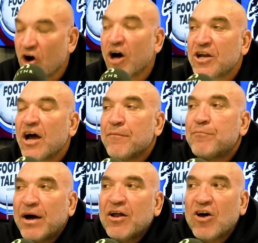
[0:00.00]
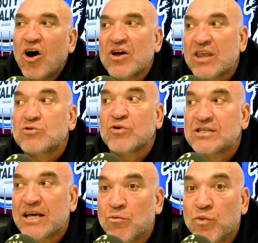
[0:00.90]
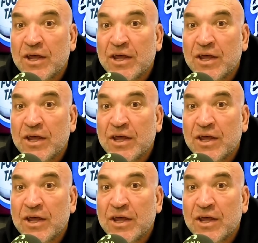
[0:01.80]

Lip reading: I don't, but that's what I said.